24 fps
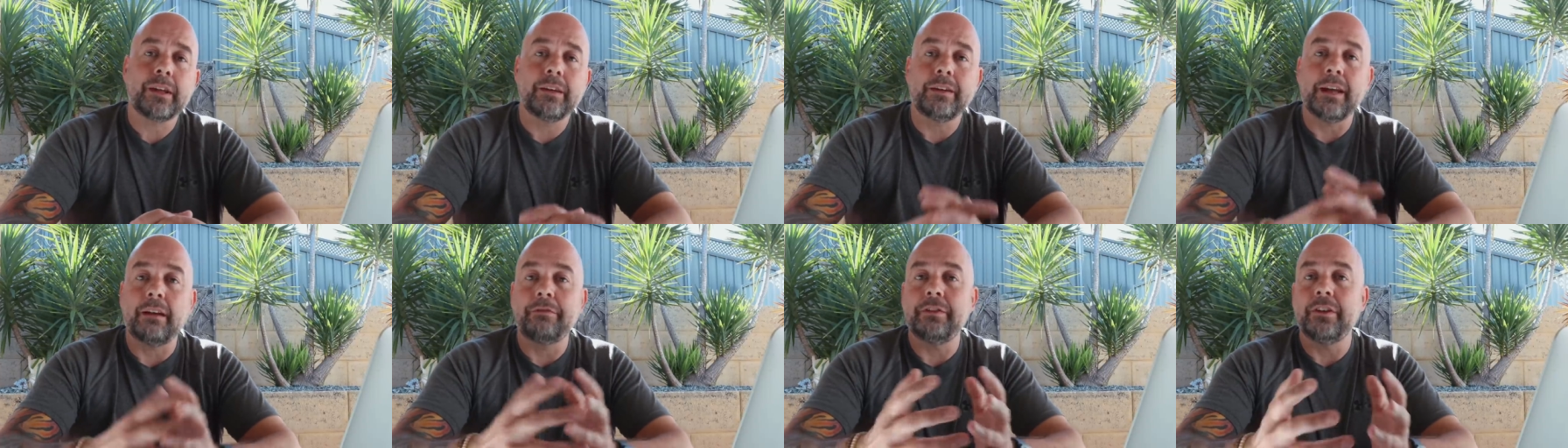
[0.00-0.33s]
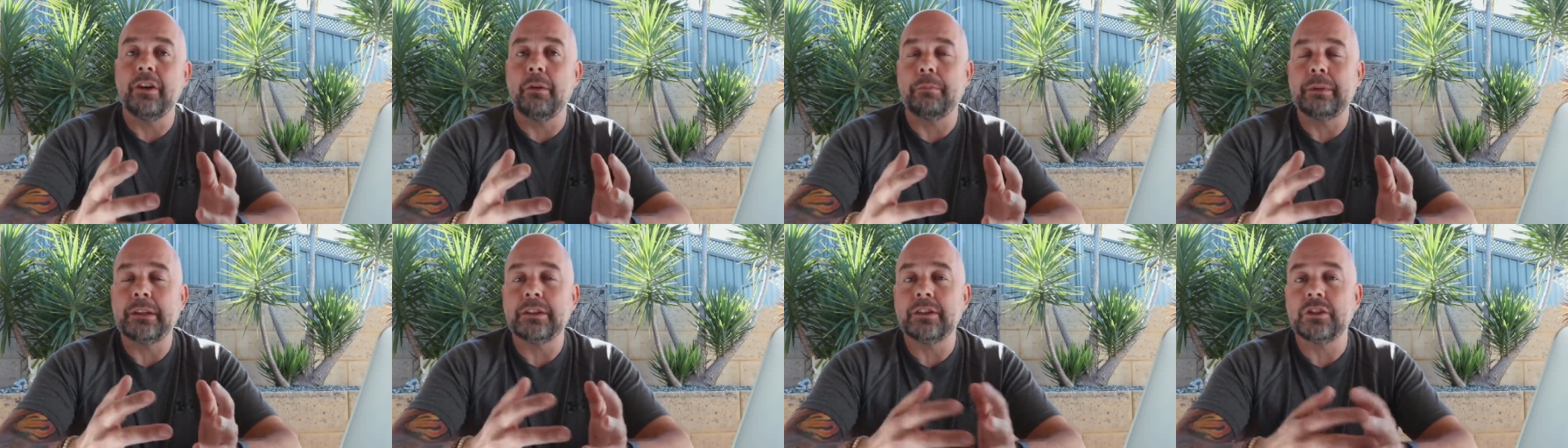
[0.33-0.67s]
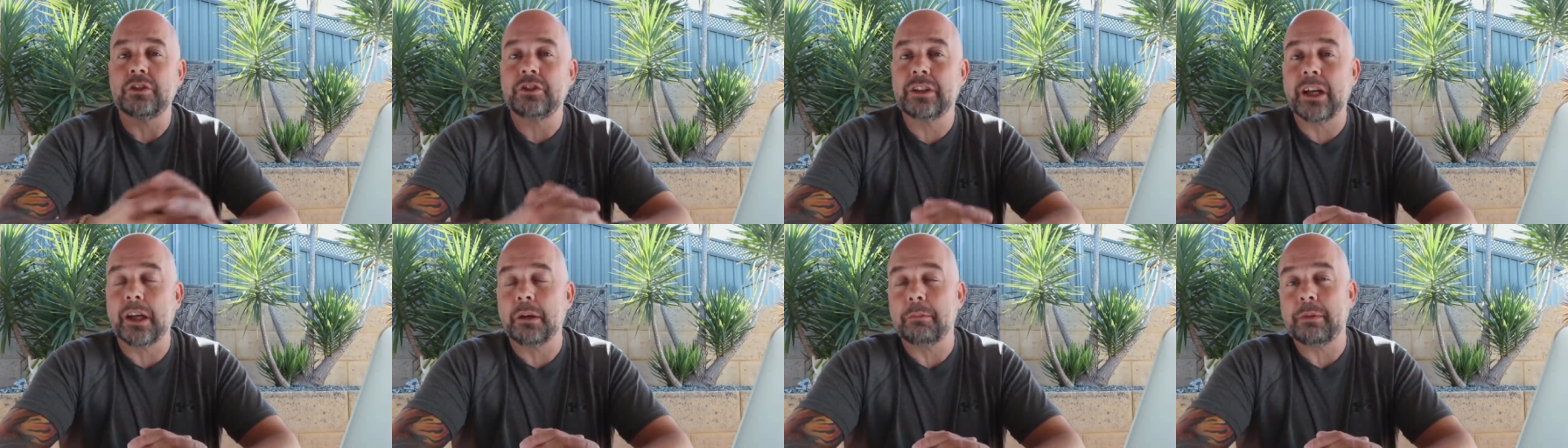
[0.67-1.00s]
Now, if you've not been to
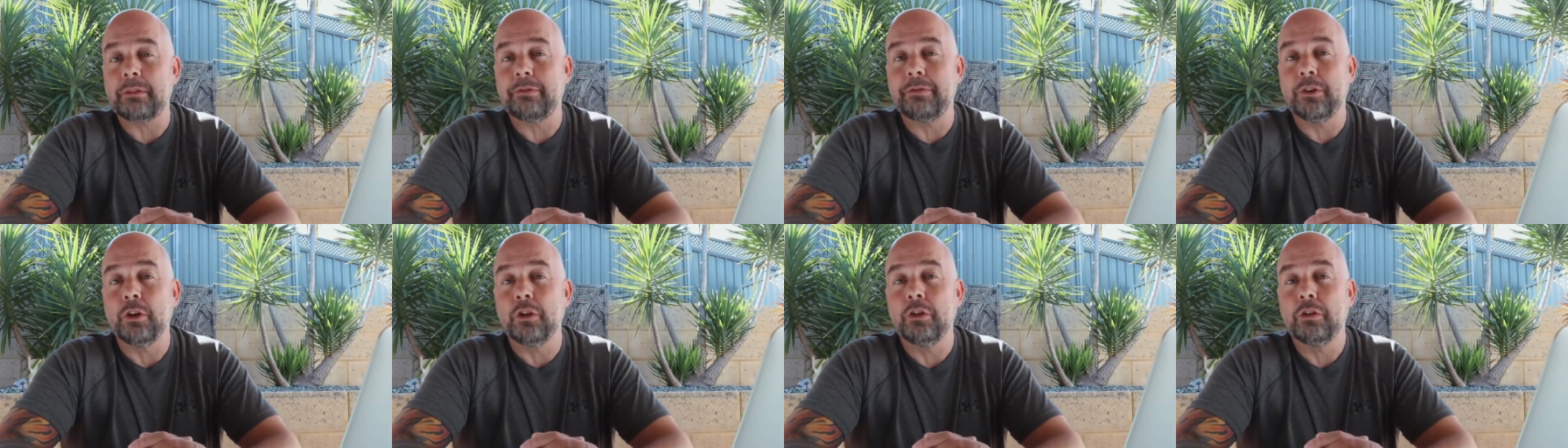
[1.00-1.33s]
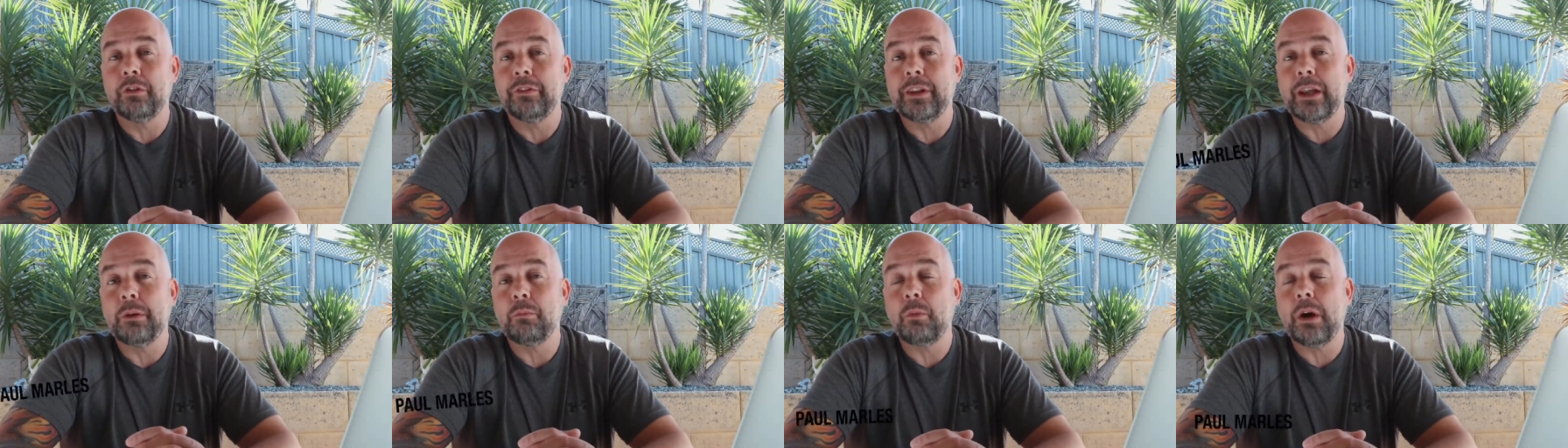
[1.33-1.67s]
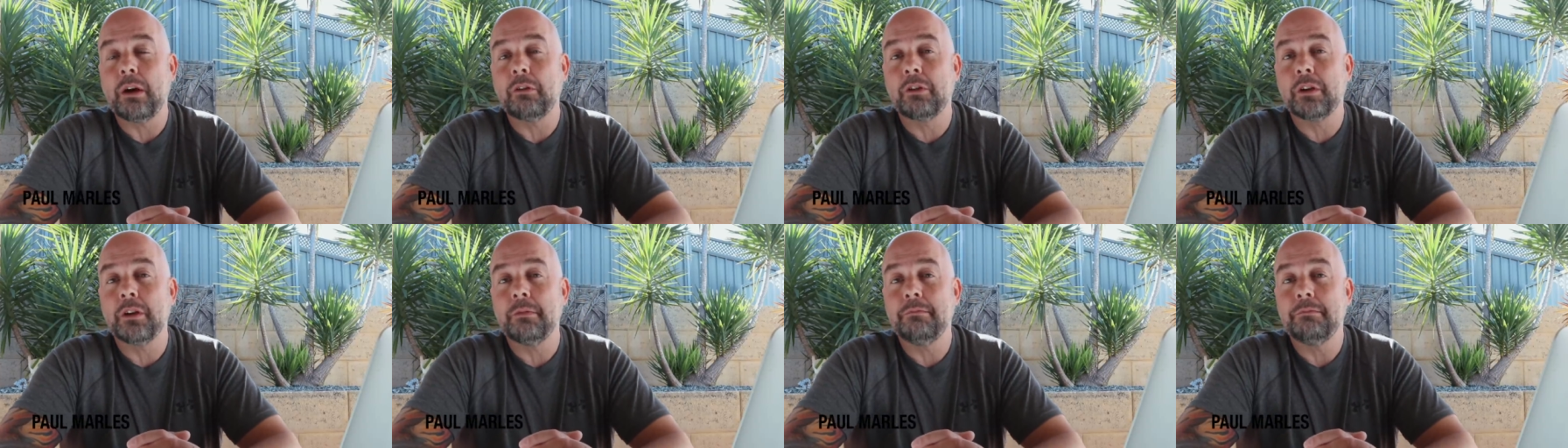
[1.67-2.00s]
this channel before, then
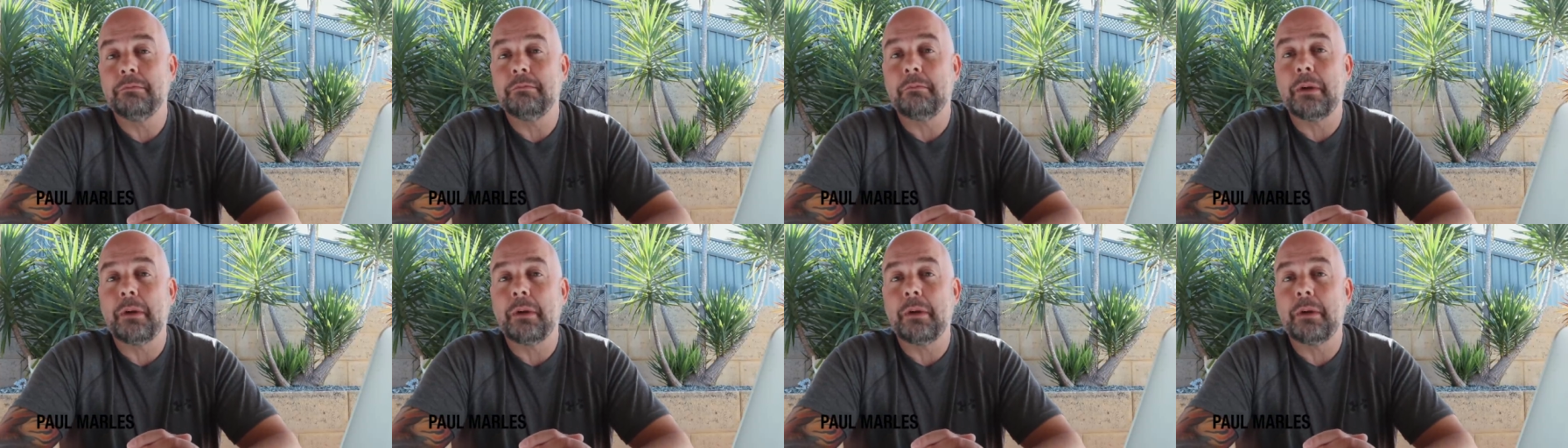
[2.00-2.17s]
welcome.